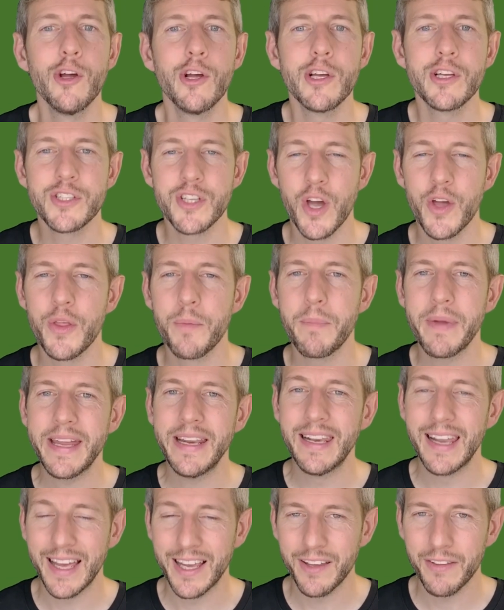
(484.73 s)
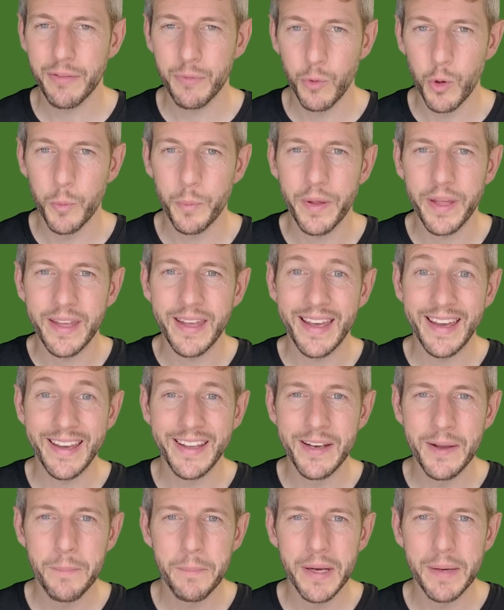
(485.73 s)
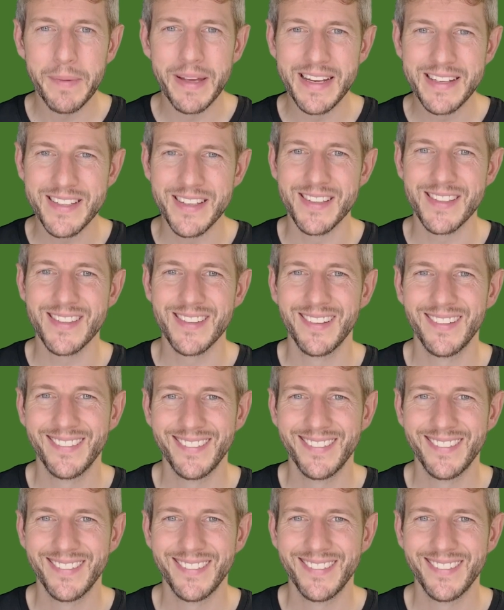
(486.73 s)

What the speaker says: so the mean length will be in millimeters.